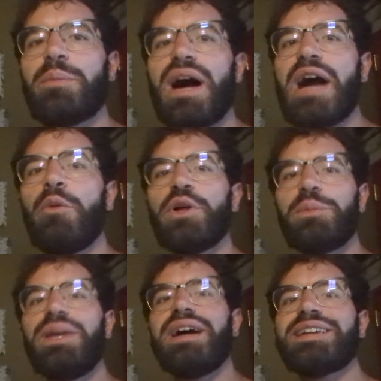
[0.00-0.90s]
but I will
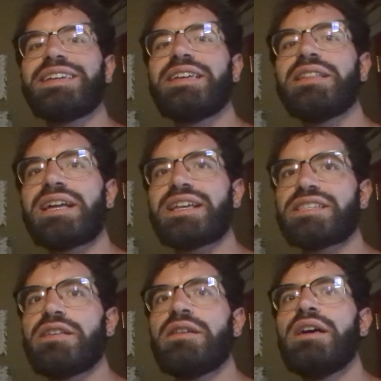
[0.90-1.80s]
be hiking, like I
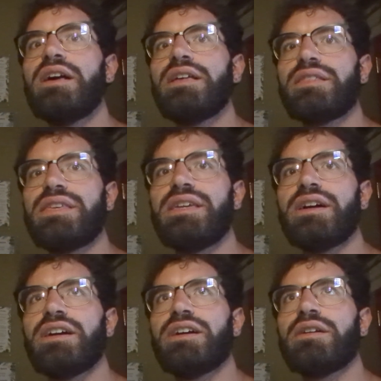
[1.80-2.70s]
said, the
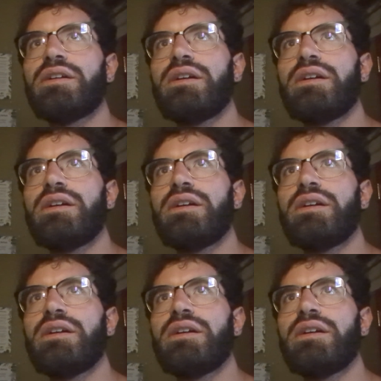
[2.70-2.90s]
uh,